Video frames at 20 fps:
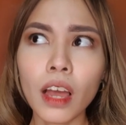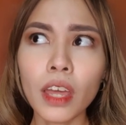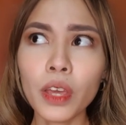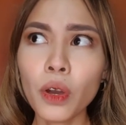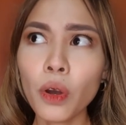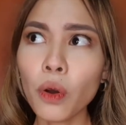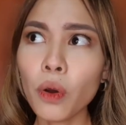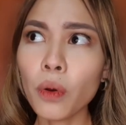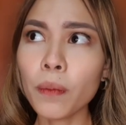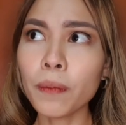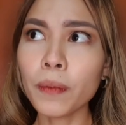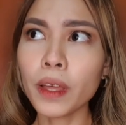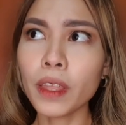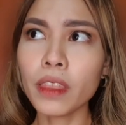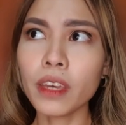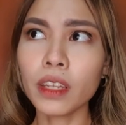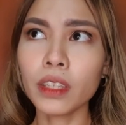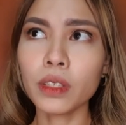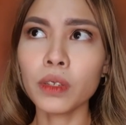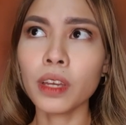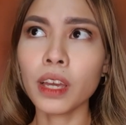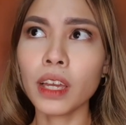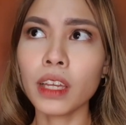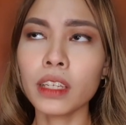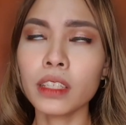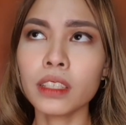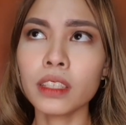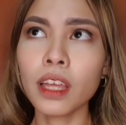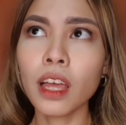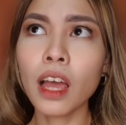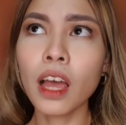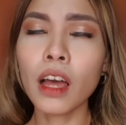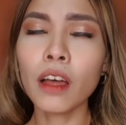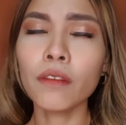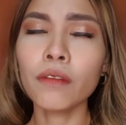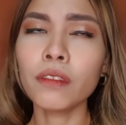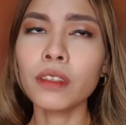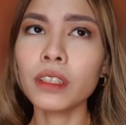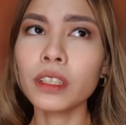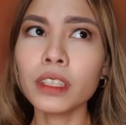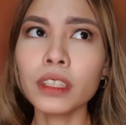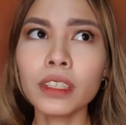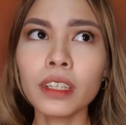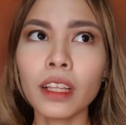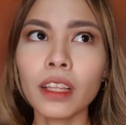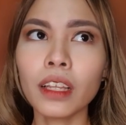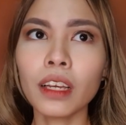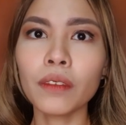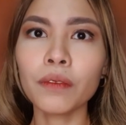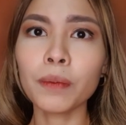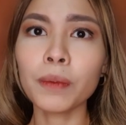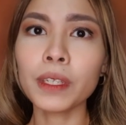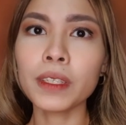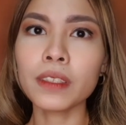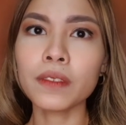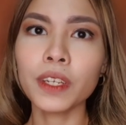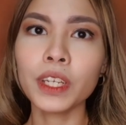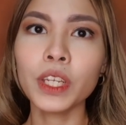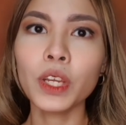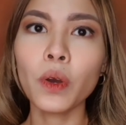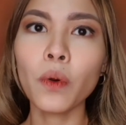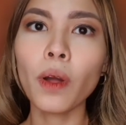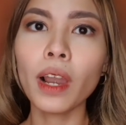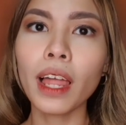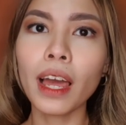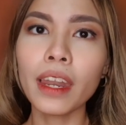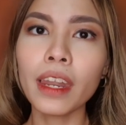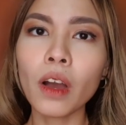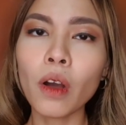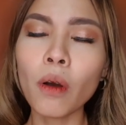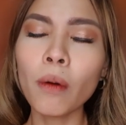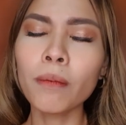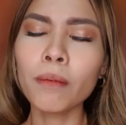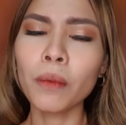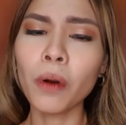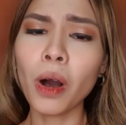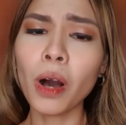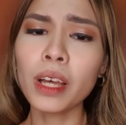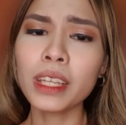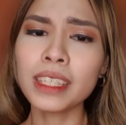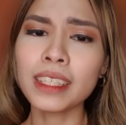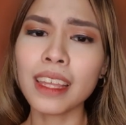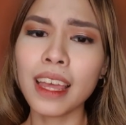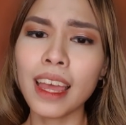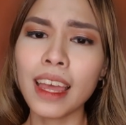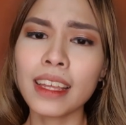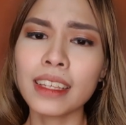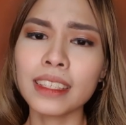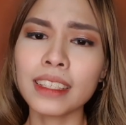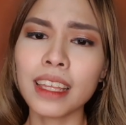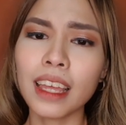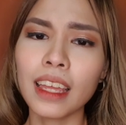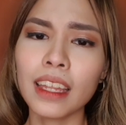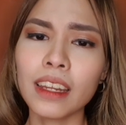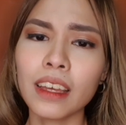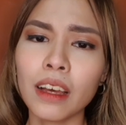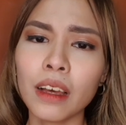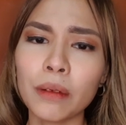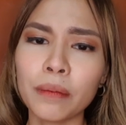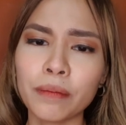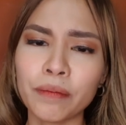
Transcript: I hope that you guys have learned a lot from this video. Wala na akong bosses, and